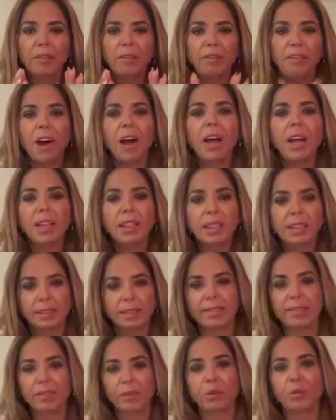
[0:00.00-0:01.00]
find the
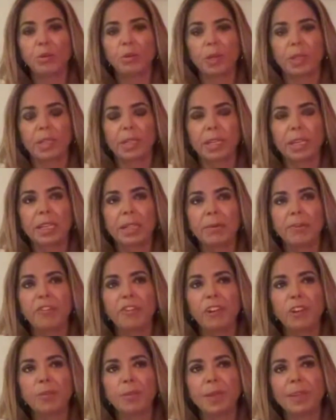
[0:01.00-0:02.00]
story in the
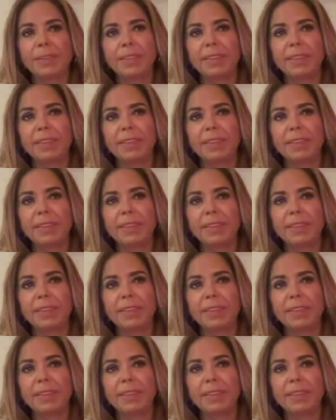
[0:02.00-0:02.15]
first place.